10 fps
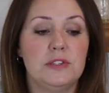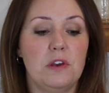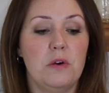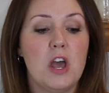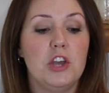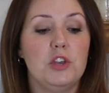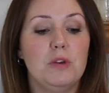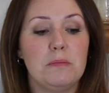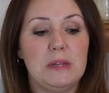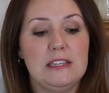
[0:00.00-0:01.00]
So you
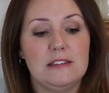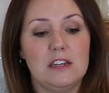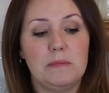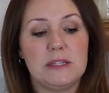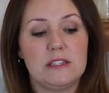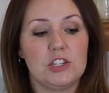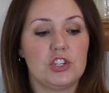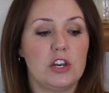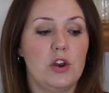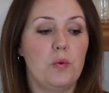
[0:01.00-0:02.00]
want to place it in a
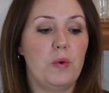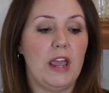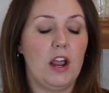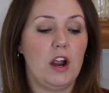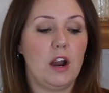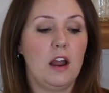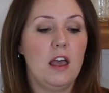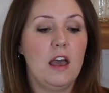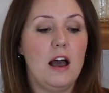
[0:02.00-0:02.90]
position where